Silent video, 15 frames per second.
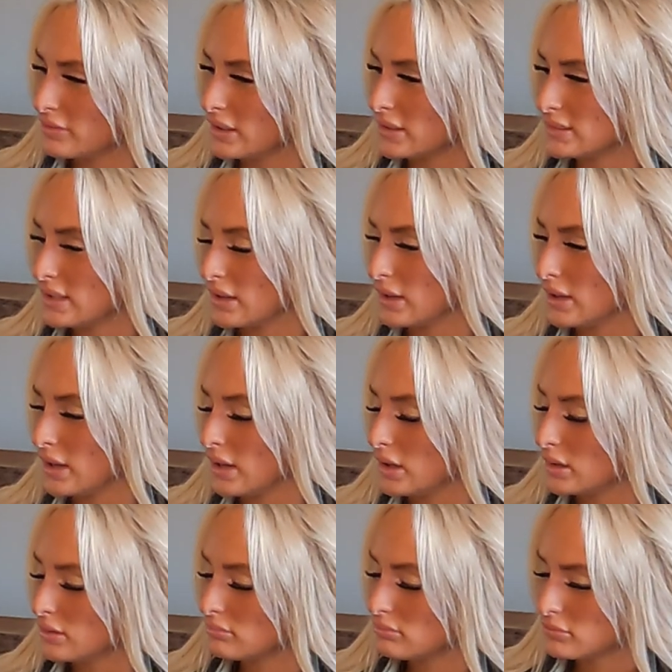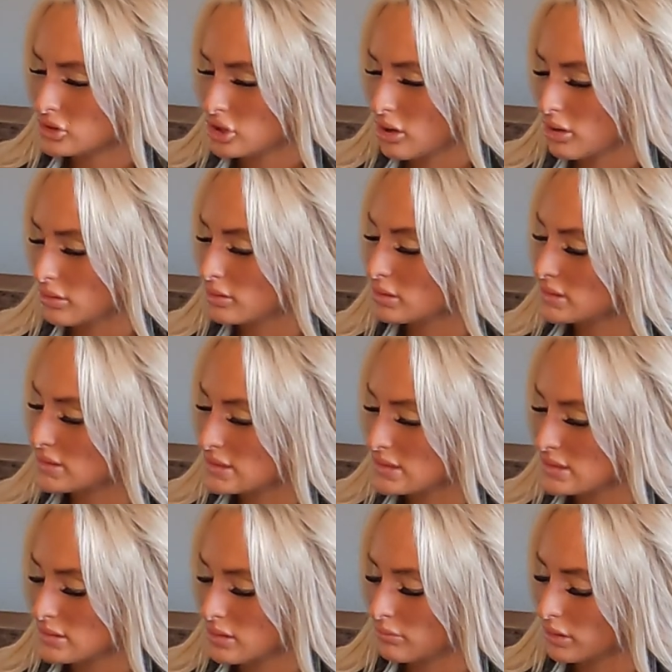10K Charters
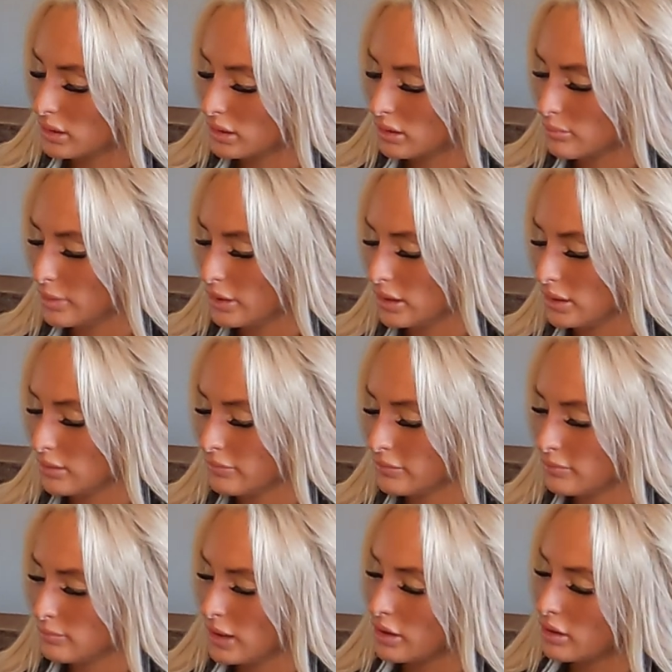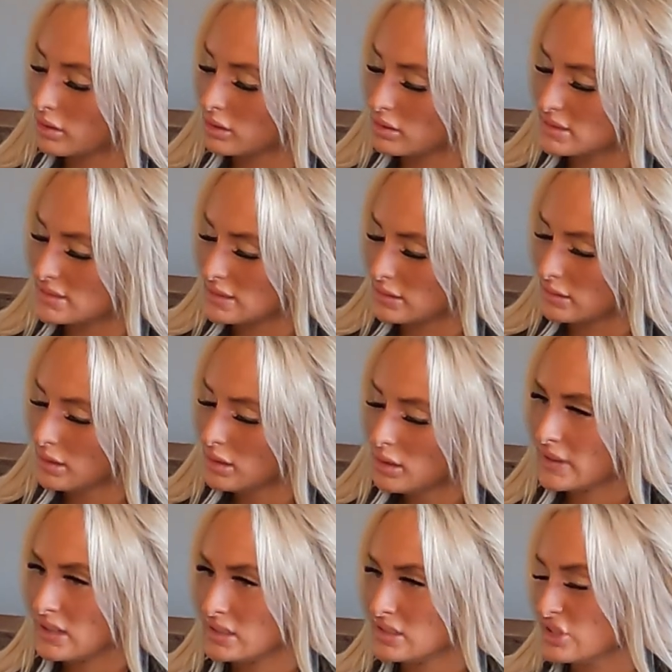is a really good buddy of my uncle's, and
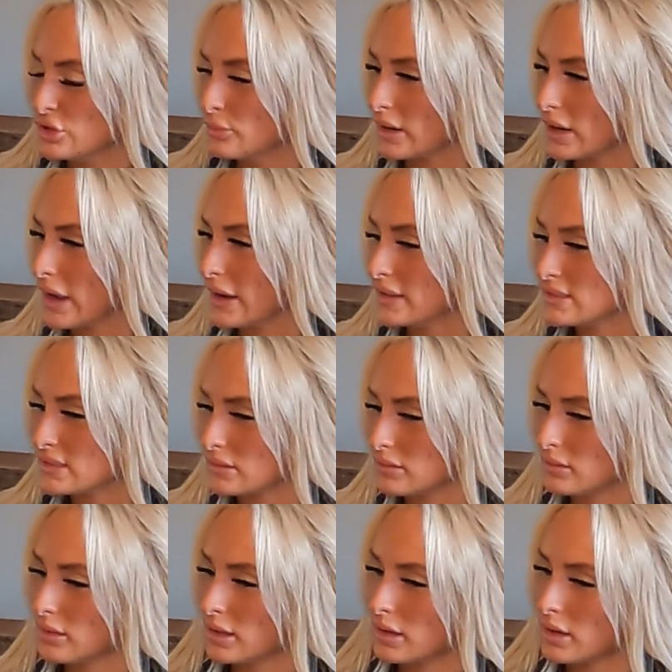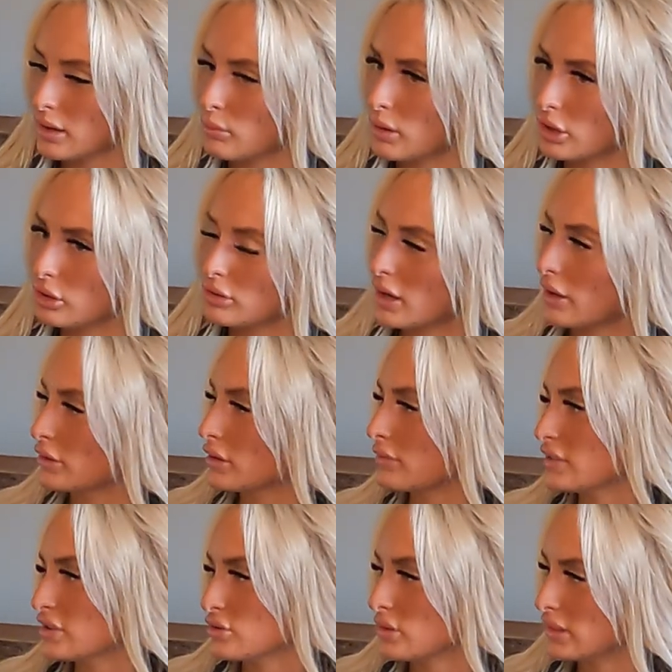he's super nice, and I want to go down there and
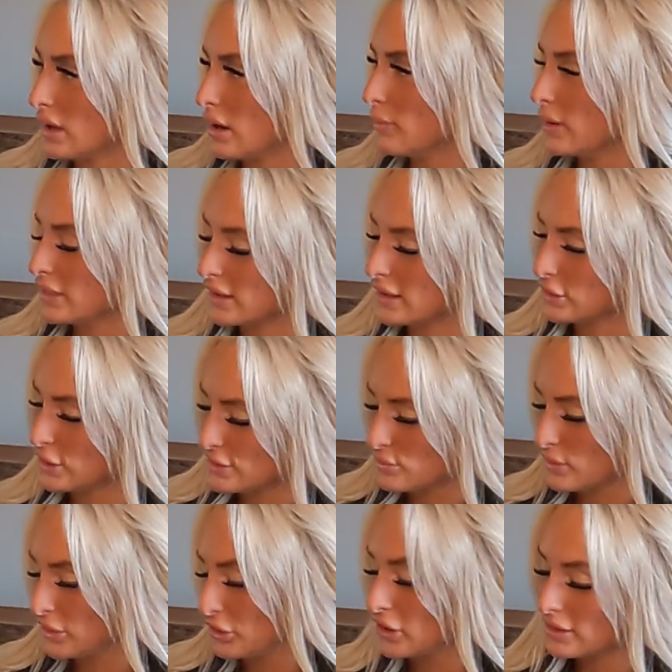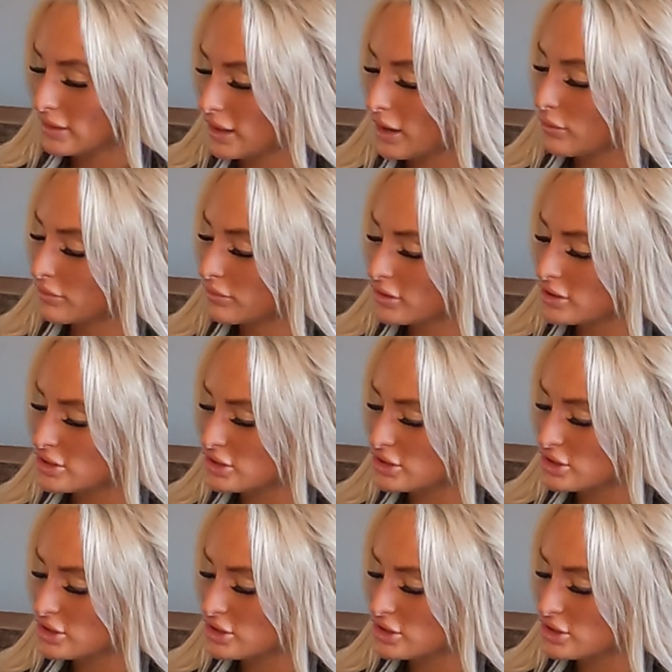fish with them. I think that's one thing that I would for sure